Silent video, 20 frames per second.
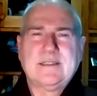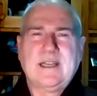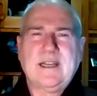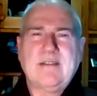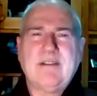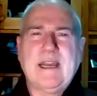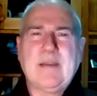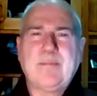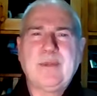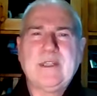
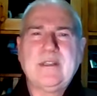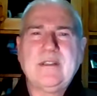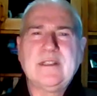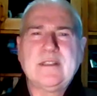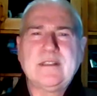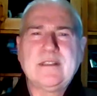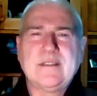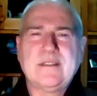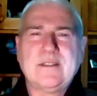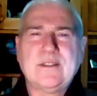have
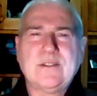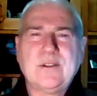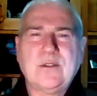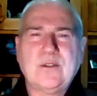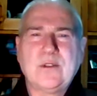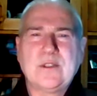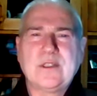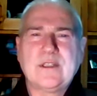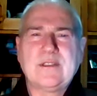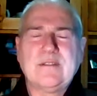happiness and the
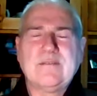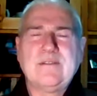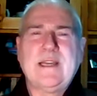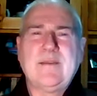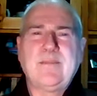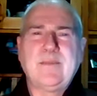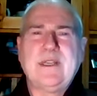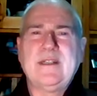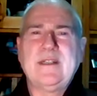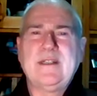causes of
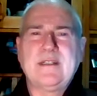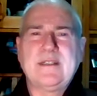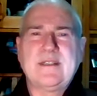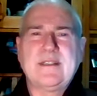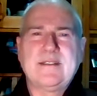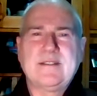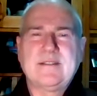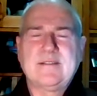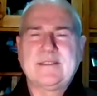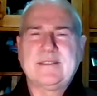
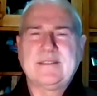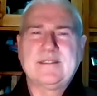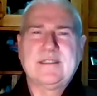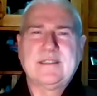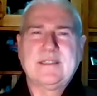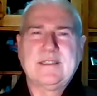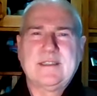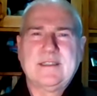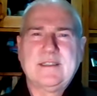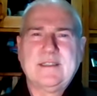happiness.
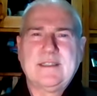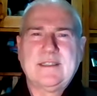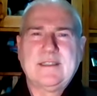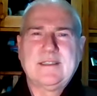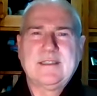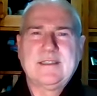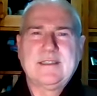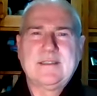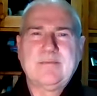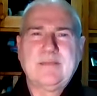
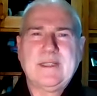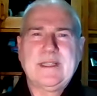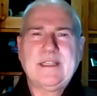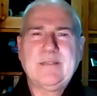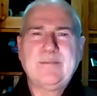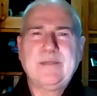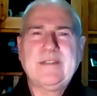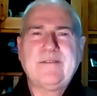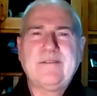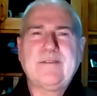May
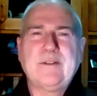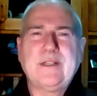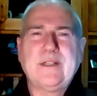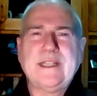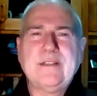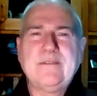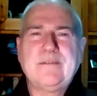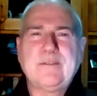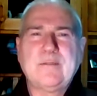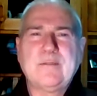they be
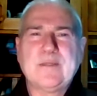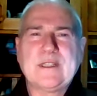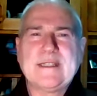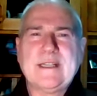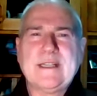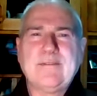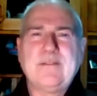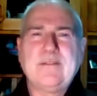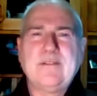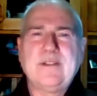free from
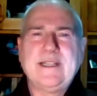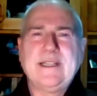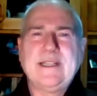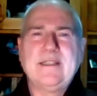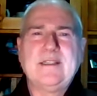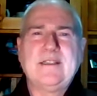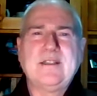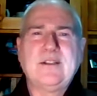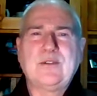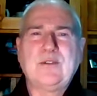
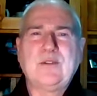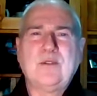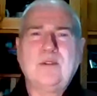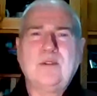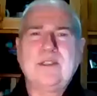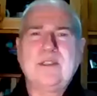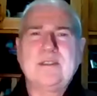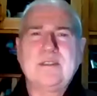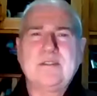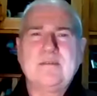suffering and the
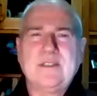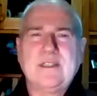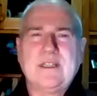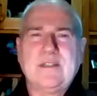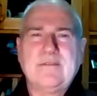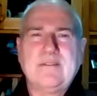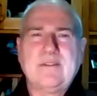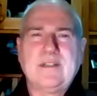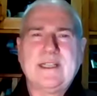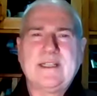causes of
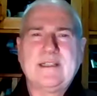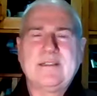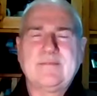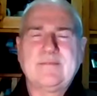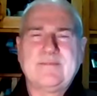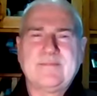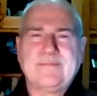suffering.